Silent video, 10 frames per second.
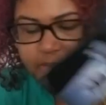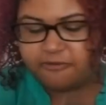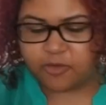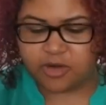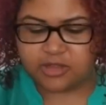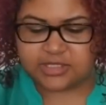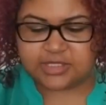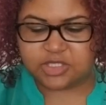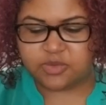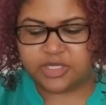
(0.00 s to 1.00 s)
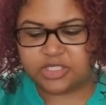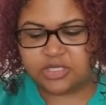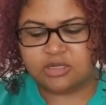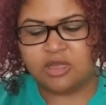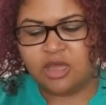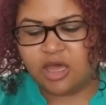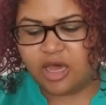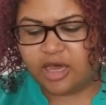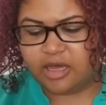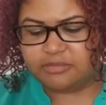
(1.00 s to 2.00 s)
with before in this situation,
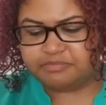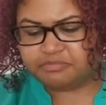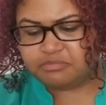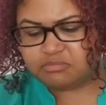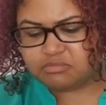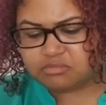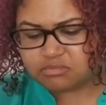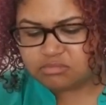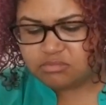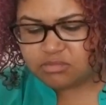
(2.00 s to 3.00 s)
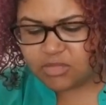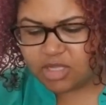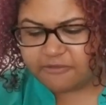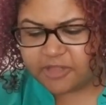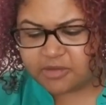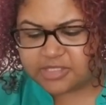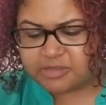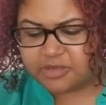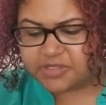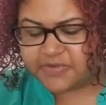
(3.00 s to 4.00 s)
um, I feel like was
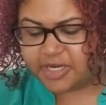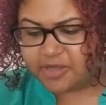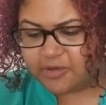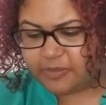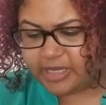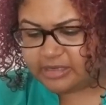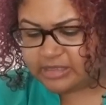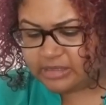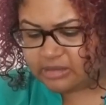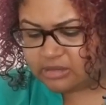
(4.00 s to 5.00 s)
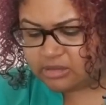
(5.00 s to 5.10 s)
someone who's very codependent.